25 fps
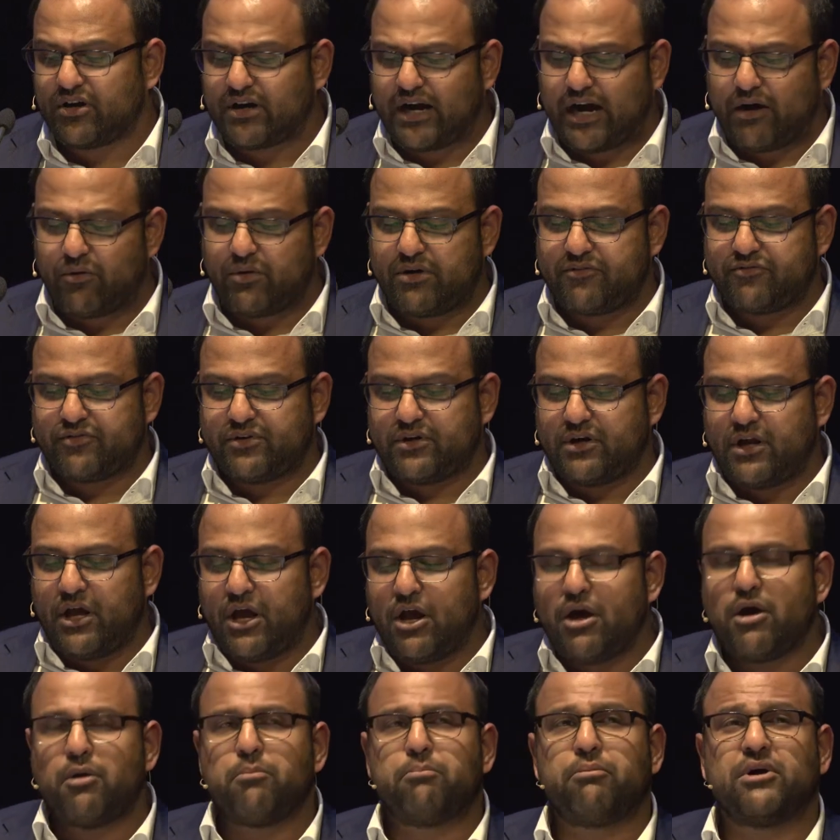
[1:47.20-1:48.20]
are, however,
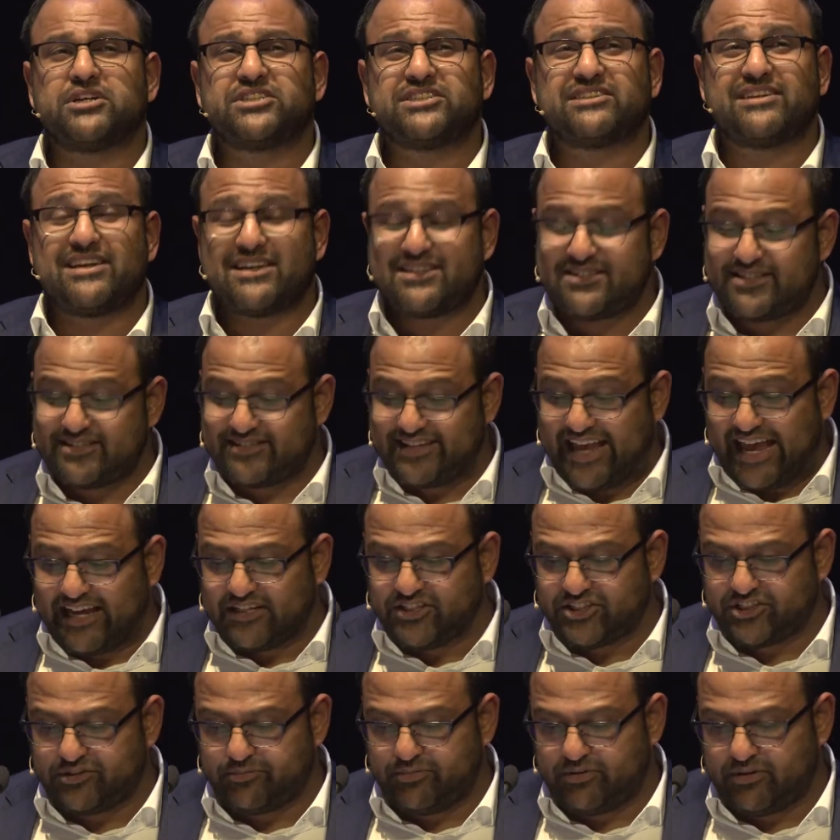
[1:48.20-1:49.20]
much less
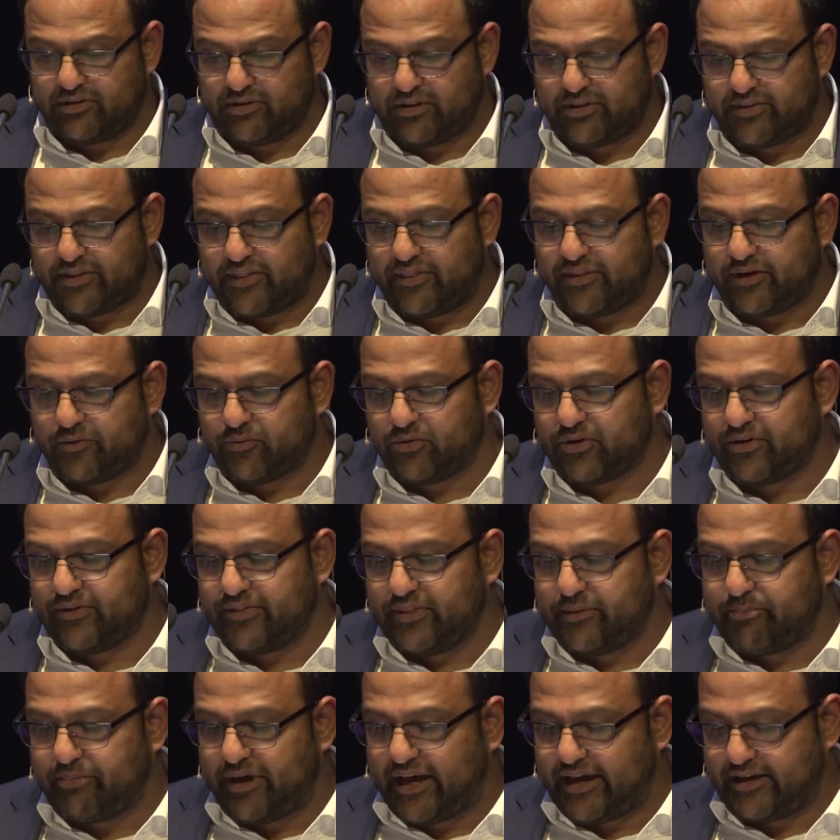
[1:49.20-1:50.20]
tangible than they were
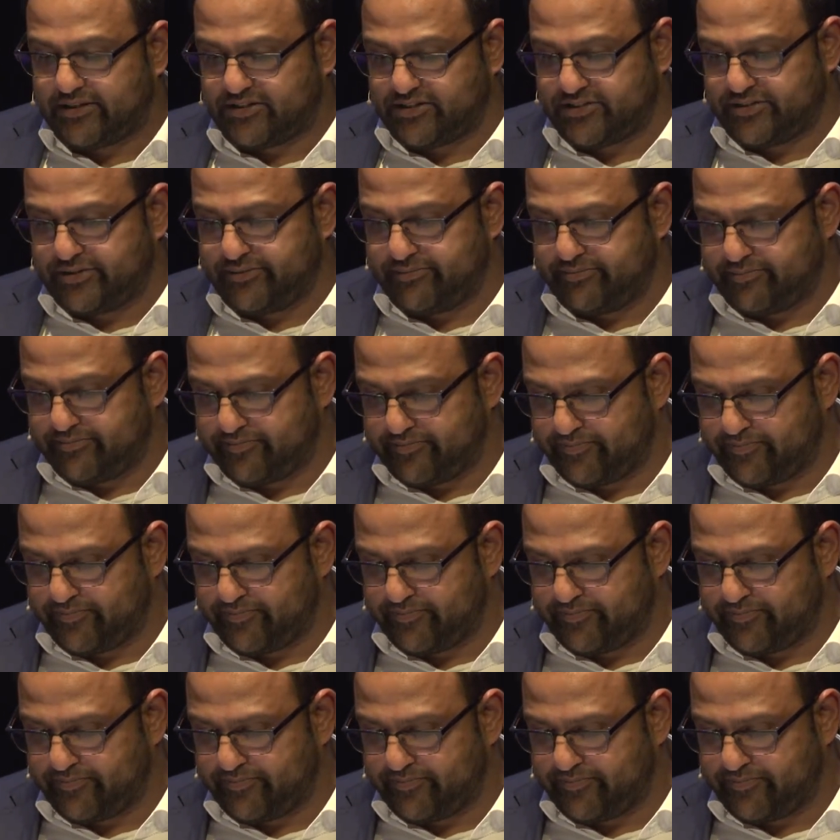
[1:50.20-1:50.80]
in the past.